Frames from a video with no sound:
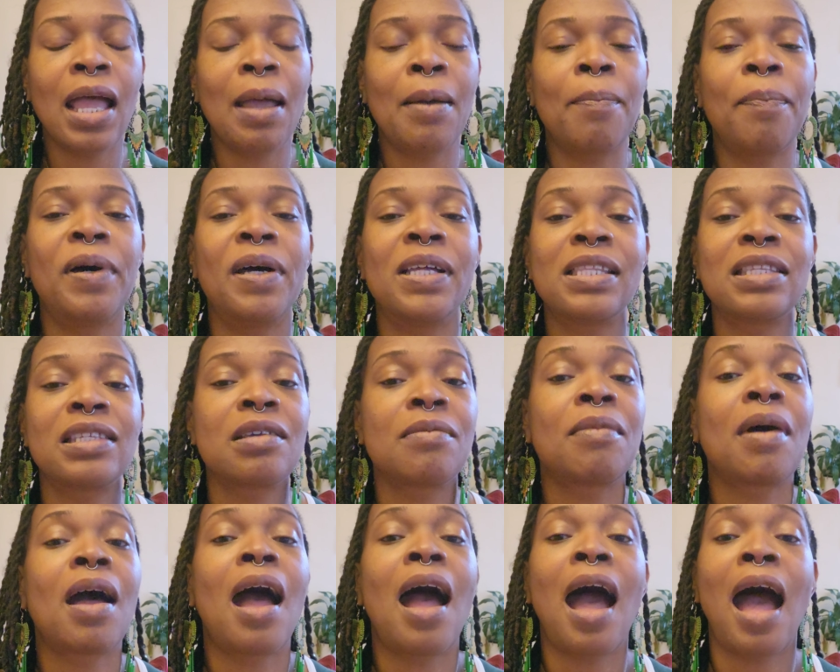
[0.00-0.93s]
Put some
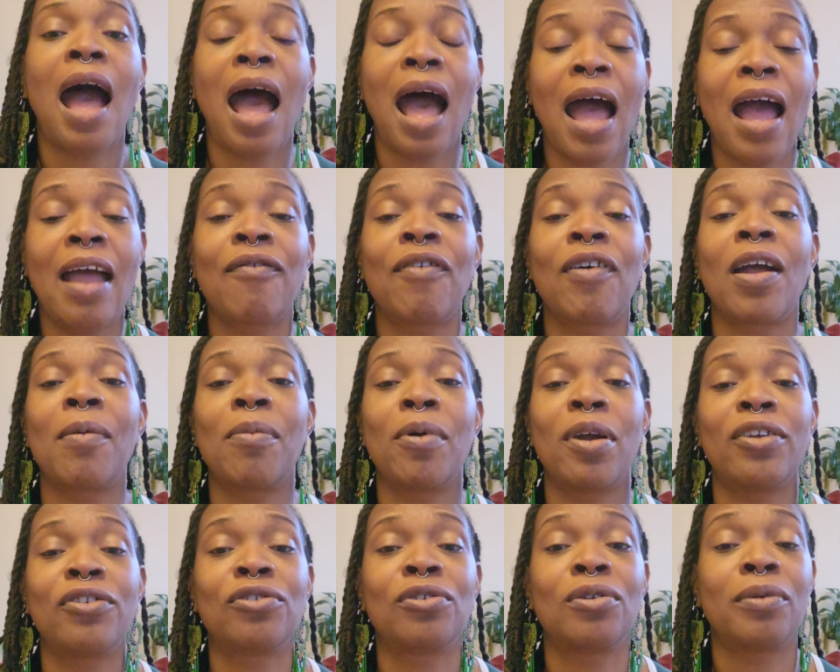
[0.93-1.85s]
high
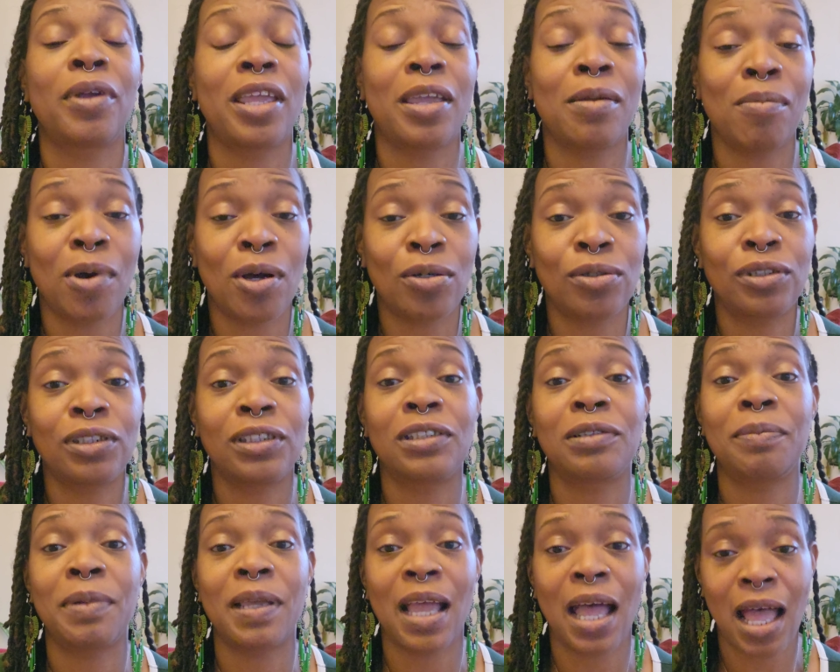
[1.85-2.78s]
vibrational emotions
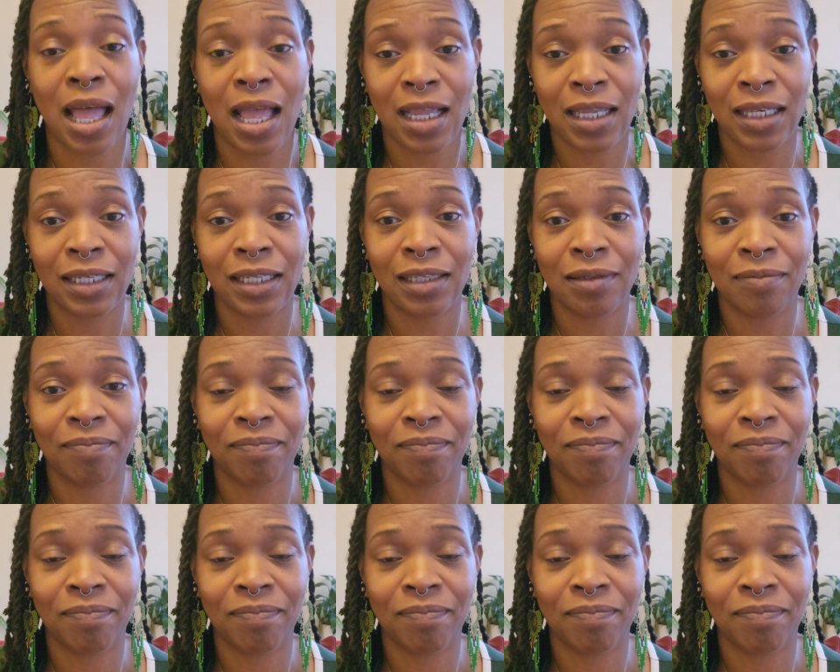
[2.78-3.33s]
behind it.